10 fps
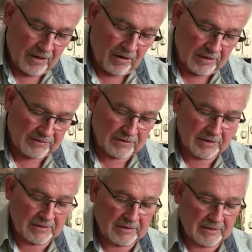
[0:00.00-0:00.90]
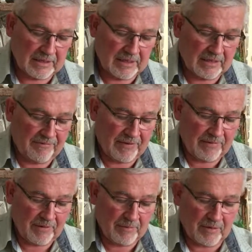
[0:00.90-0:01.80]
Constant
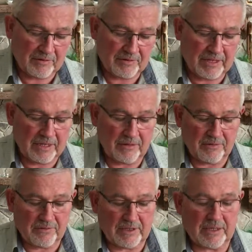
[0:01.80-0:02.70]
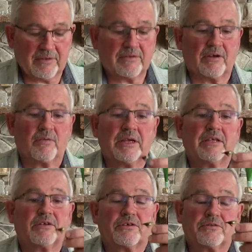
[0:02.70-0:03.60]
favorite amongst anglers is a
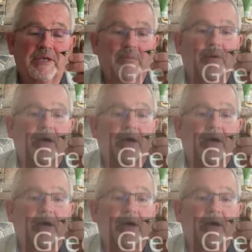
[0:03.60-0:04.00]
regular green